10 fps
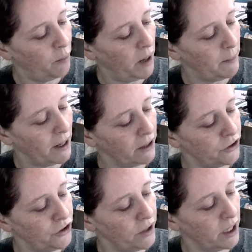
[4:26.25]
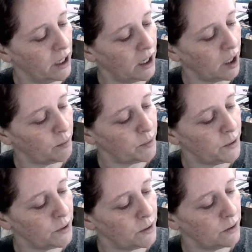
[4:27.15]
Baymax, Judy
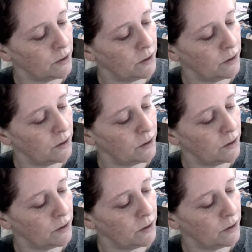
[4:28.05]
Hopps,